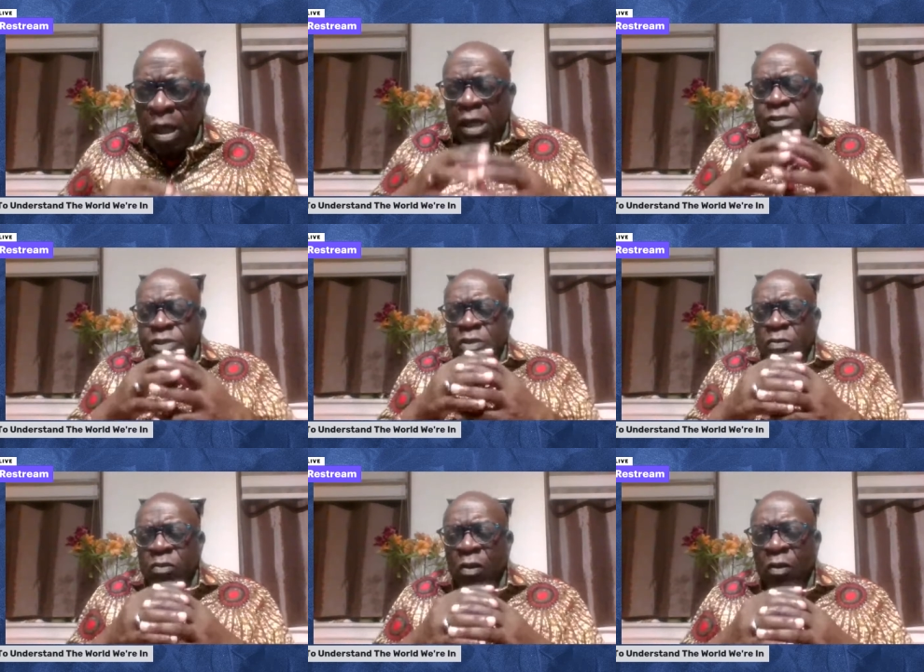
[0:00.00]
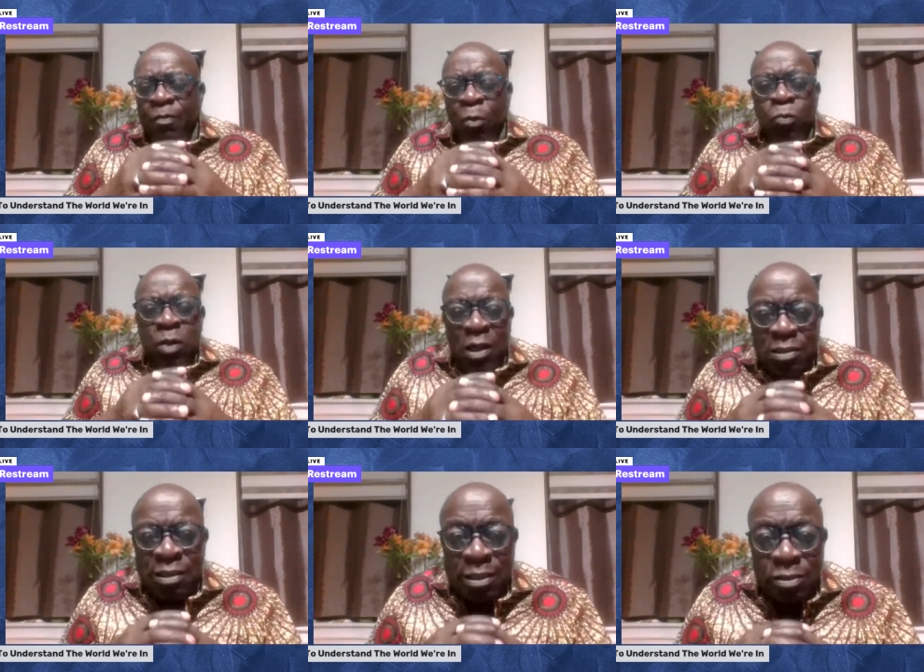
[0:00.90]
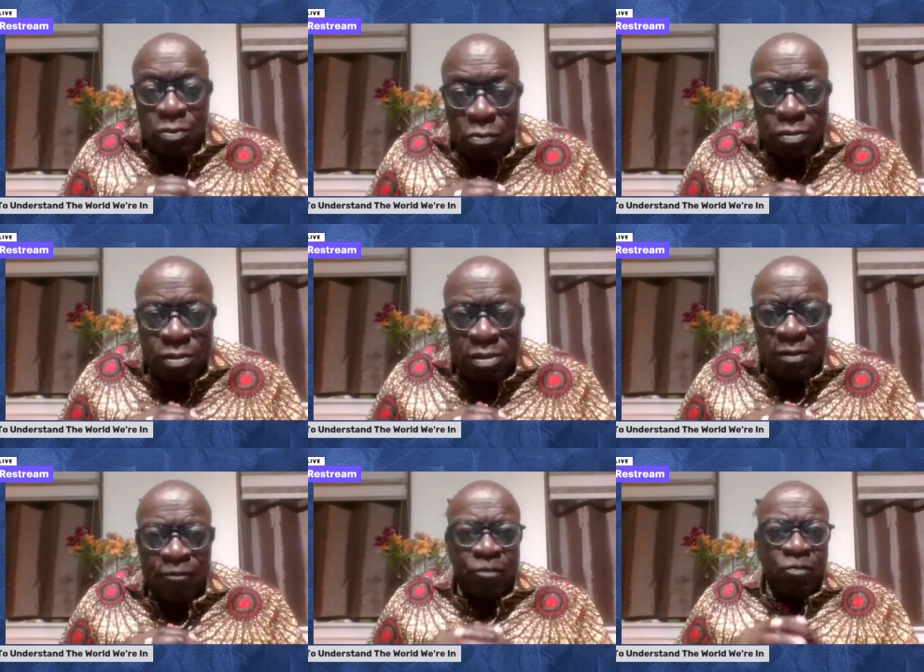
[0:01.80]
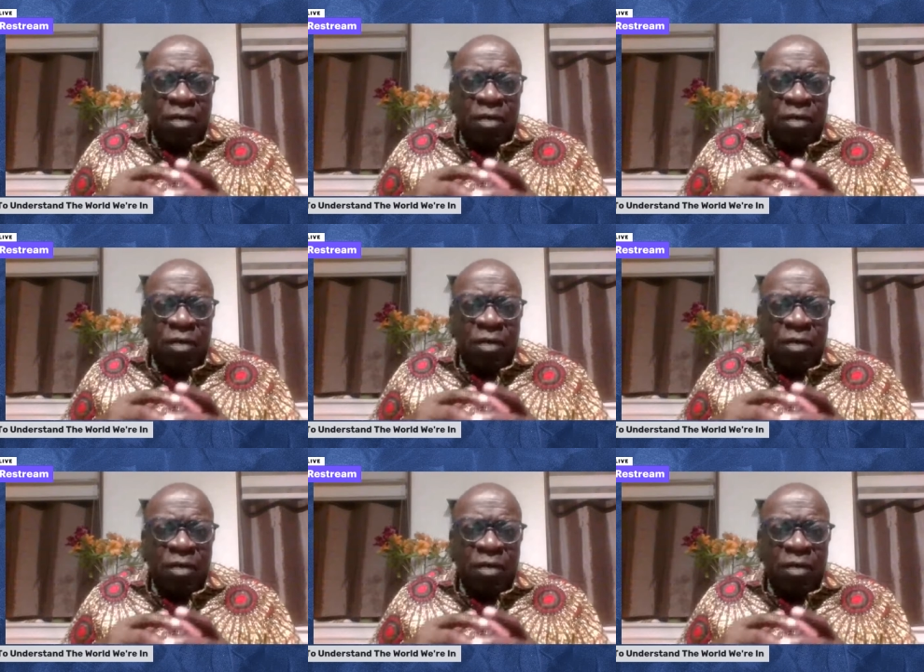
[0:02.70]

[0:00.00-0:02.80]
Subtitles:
And so, while it looks as if